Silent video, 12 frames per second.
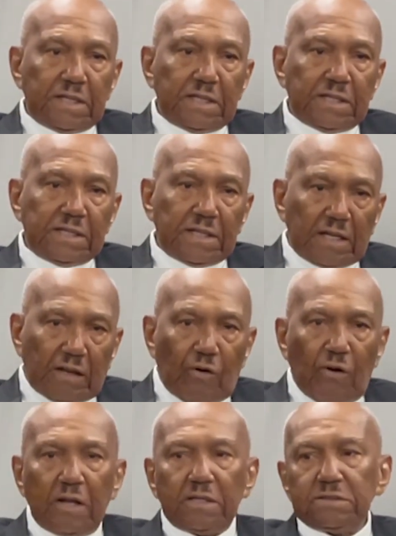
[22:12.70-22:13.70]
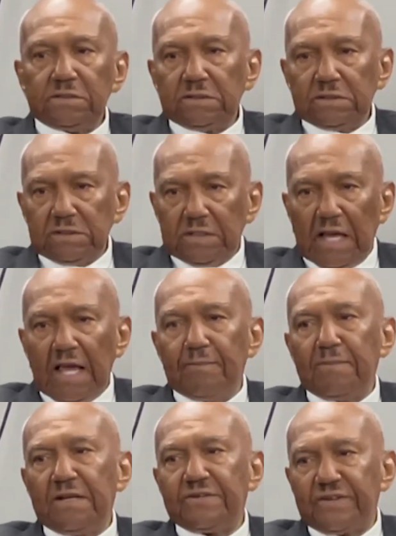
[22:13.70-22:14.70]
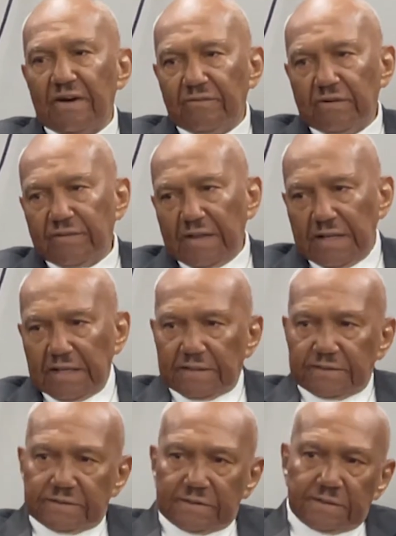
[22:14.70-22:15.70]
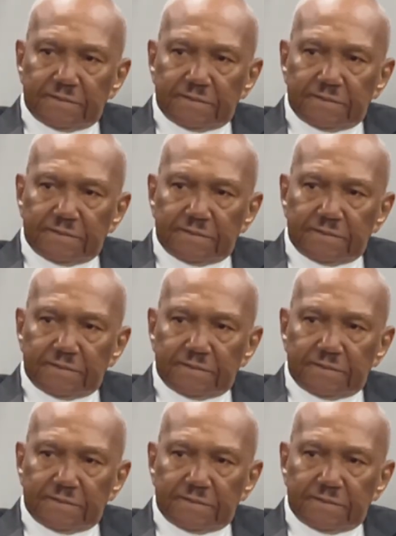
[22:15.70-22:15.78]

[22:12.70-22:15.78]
And the Lord gave me several things.